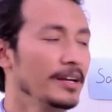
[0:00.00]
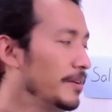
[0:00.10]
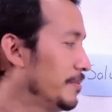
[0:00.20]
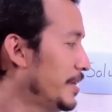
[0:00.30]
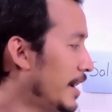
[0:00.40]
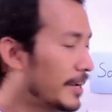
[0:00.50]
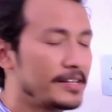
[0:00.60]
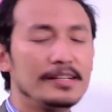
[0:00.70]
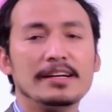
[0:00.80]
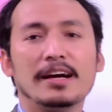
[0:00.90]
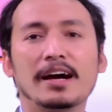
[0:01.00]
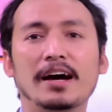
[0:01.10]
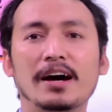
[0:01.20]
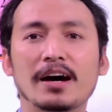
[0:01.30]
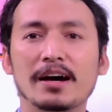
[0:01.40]
we are
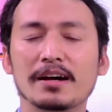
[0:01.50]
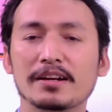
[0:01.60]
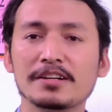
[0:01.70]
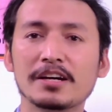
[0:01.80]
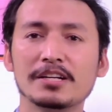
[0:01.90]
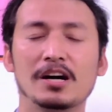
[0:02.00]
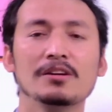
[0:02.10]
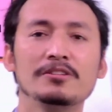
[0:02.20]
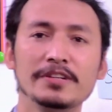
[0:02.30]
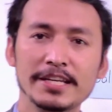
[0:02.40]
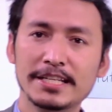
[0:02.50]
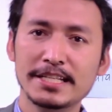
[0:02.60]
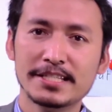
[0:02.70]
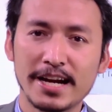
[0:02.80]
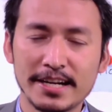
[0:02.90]
not allowed to eat
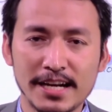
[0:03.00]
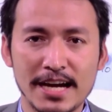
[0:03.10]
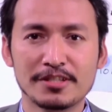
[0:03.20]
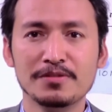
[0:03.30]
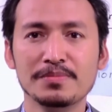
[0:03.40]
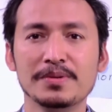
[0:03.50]
inside classroom,